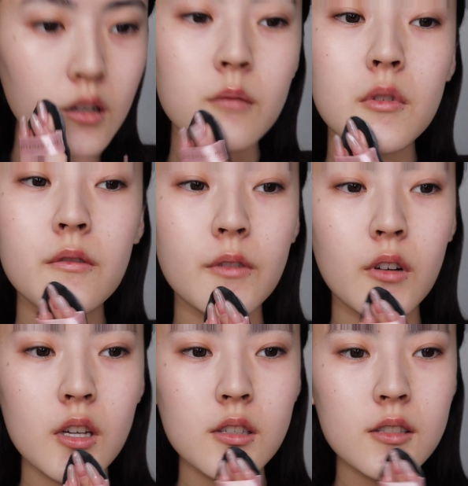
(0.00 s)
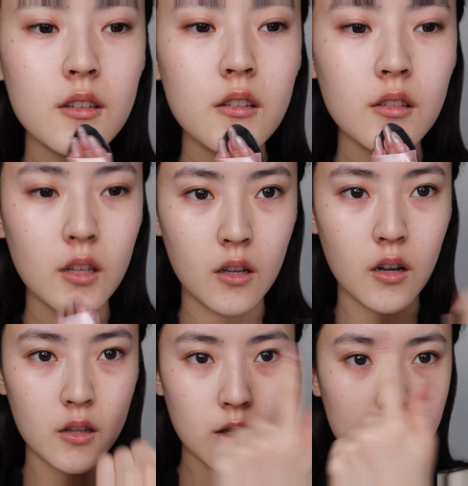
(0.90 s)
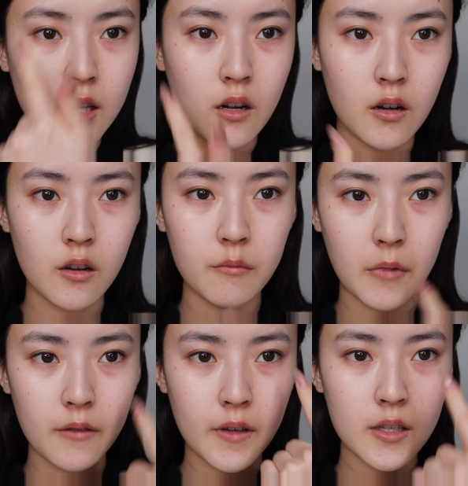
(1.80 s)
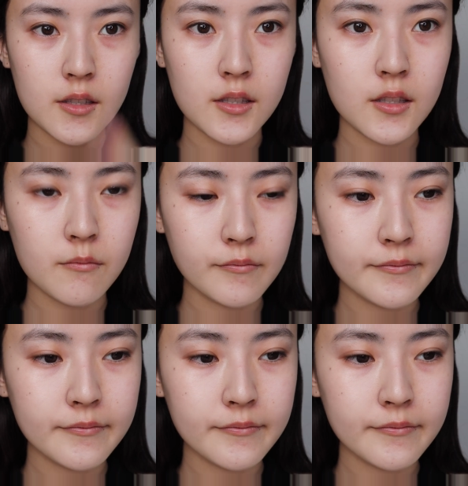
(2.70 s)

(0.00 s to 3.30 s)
I'm gonna focus it like on the center of my face.